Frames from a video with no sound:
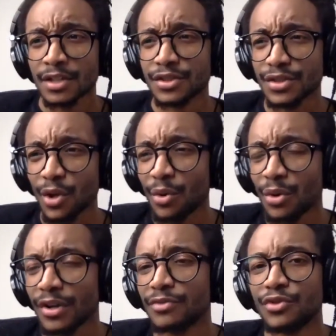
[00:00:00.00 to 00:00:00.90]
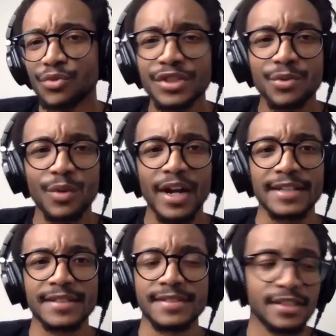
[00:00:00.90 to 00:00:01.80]
So the reason why I
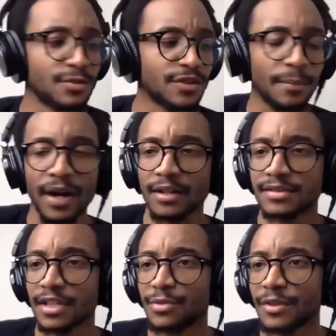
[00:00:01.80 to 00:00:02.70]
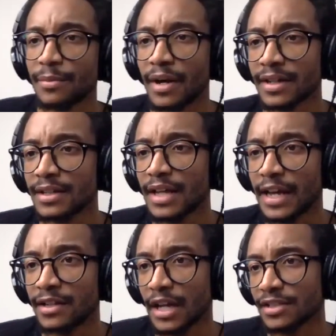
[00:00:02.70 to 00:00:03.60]
stuck with the pocket,
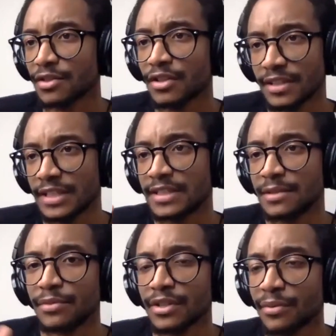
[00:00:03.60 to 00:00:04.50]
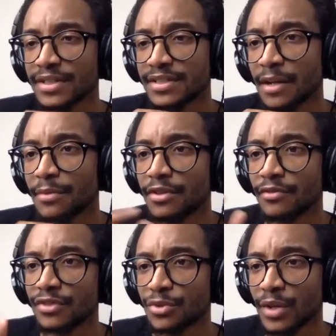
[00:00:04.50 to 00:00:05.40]
I saw that they did bring the price down, but the
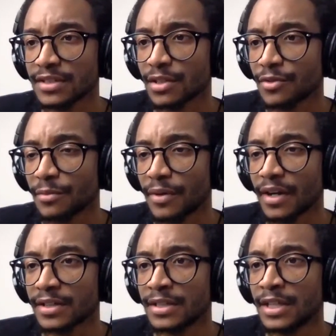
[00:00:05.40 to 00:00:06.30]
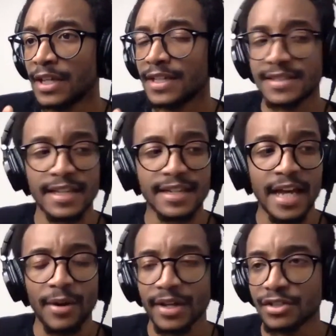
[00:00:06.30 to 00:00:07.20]
reason why I stuck with the pocket is that
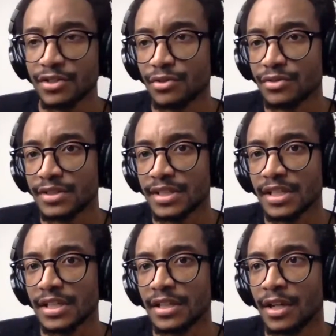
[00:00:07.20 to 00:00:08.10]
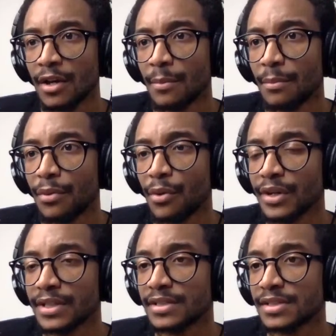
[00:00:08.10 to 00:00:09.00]
now I can use the
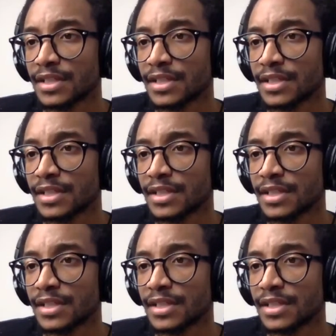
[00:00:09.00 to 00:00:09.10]
0.64